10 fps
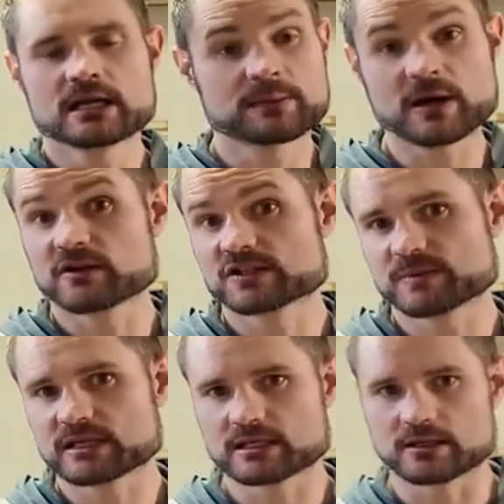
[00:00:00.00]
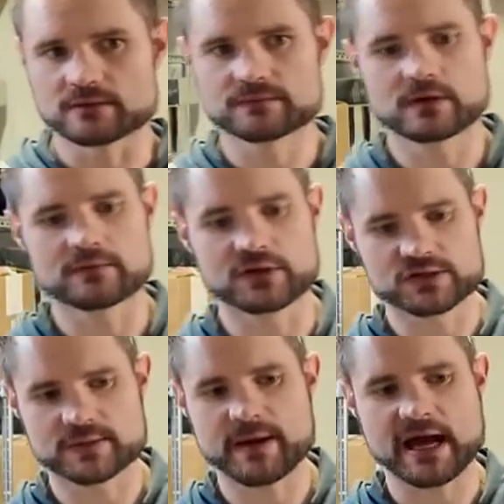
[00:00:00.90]
comparatively speaking of
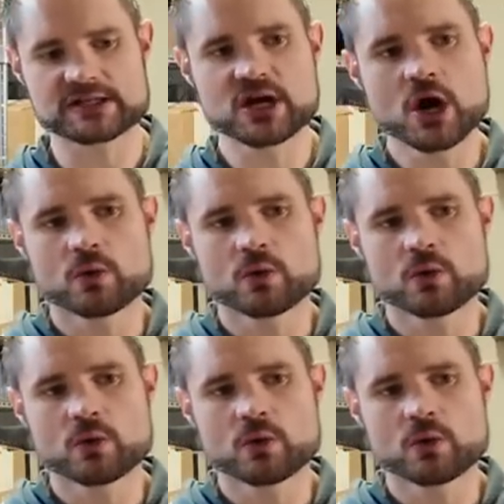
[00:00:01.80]
years in the past.